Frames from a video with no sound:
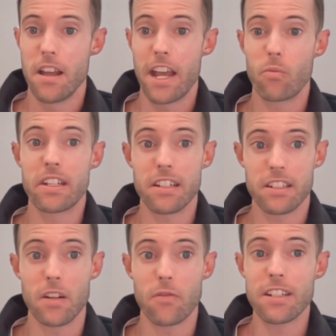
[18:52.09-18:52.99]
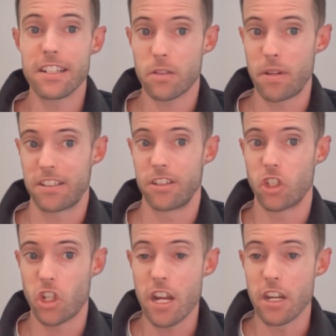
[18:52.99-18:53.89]
and we can definitely expect it to
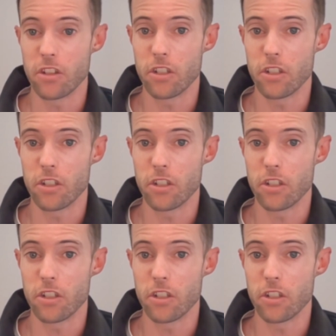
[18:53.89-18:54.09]
change.